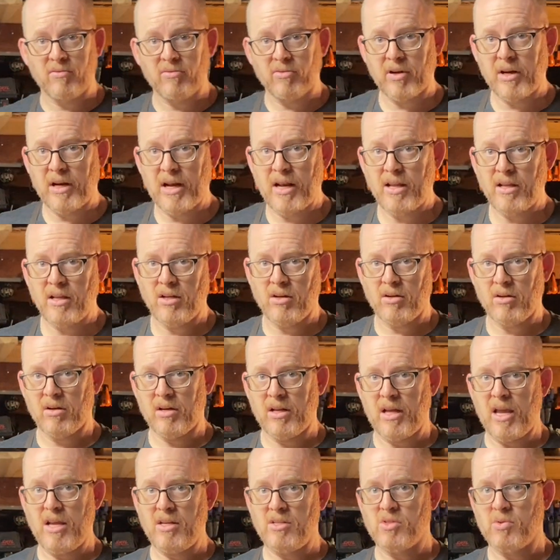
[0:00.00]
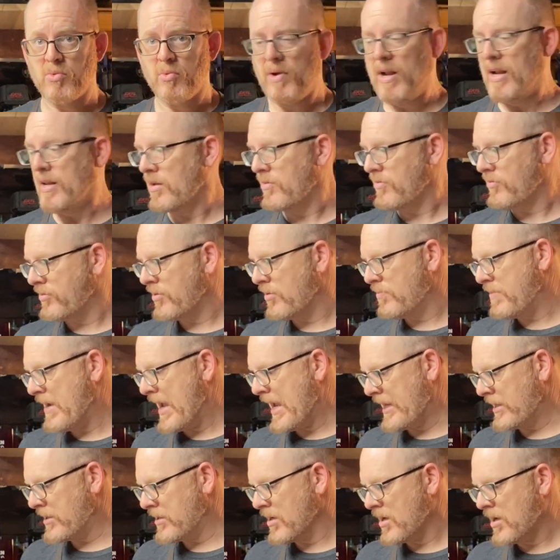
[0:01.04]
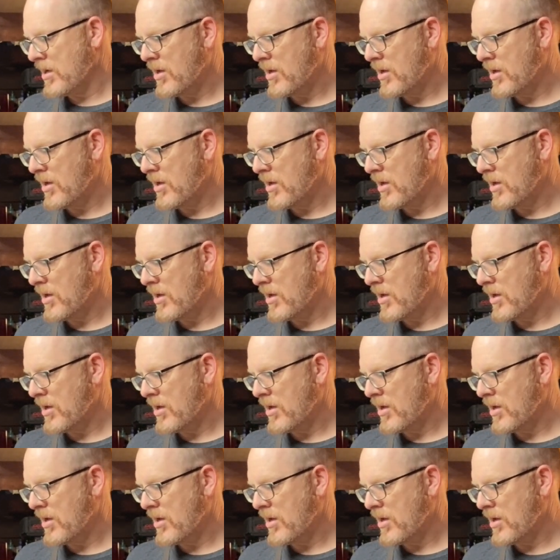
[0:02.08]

for getting your case ready for paint.